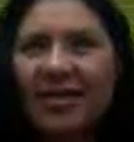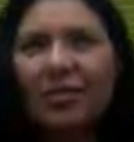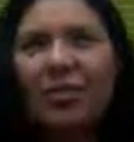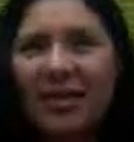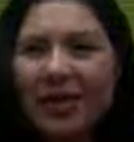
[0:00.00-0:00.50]
The
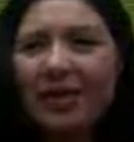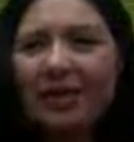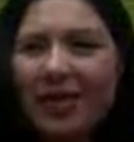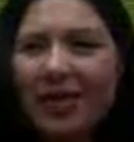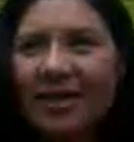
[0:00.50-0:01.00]
most
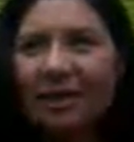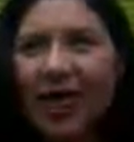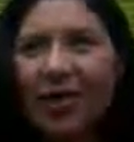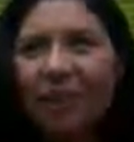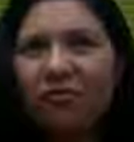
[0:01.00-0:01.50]
interesting
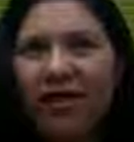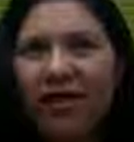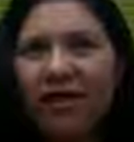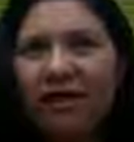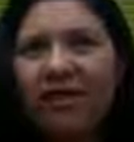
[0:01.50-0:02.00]
part of
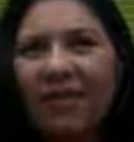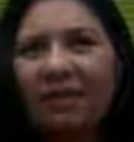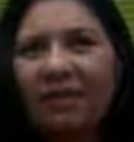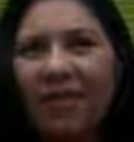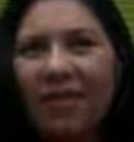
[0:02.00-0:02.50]
it, that
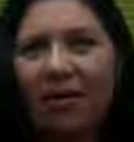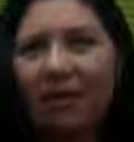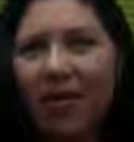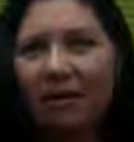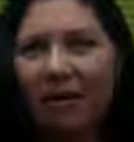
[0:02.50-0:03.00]
when
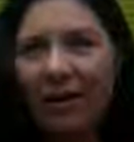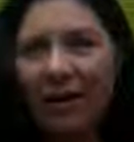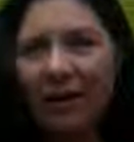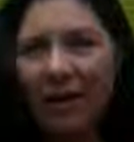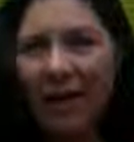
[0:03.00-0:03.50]

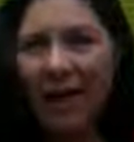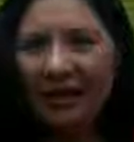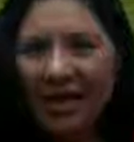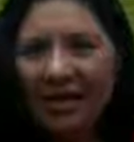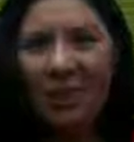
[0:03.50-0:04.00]
they
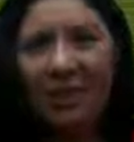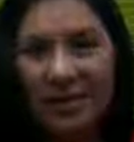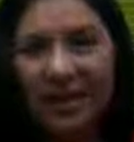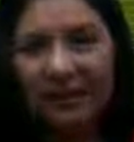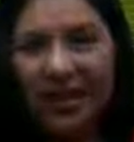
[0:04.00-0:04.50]
have their
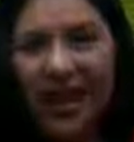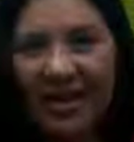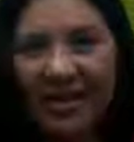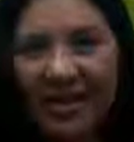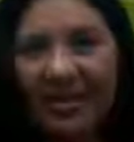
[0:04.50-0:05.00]
personal
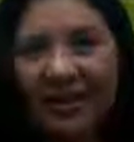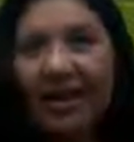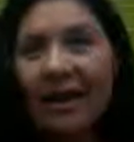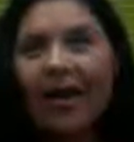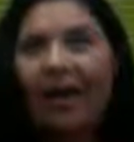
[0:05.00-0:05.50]
finances,
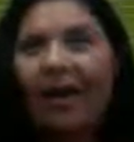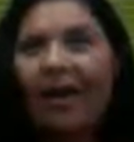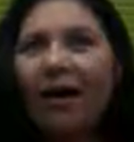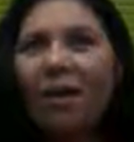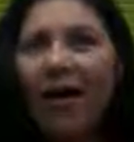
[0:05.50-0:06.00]

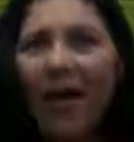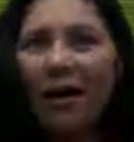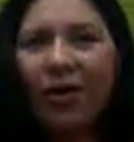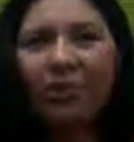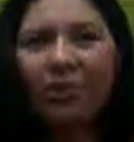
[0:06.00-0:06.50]
a man
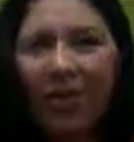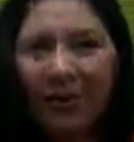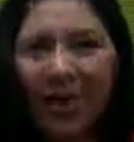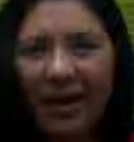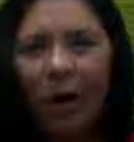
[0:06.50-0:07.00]
or a
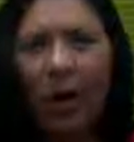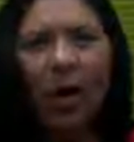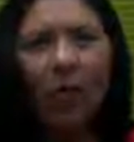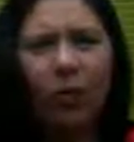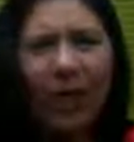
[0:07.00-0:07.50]
family
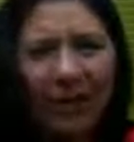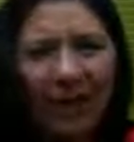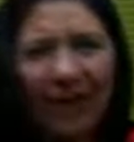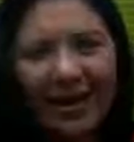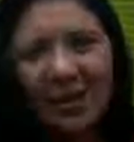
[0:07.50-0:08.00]
always
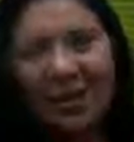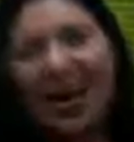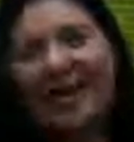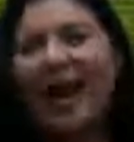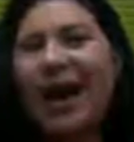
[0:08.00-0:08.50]
like to
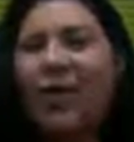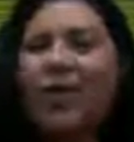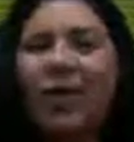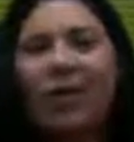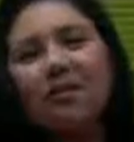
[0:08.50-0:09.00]
buy the
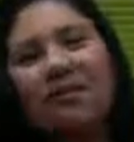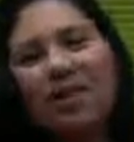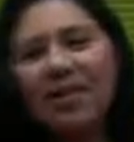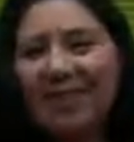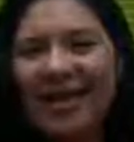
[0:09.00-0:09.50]
house on a
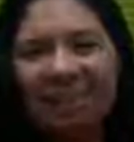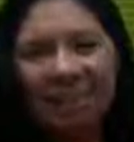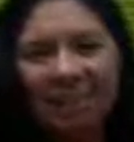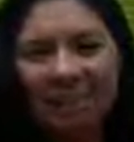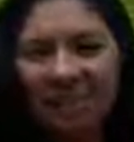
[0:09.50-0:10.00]
woman's name,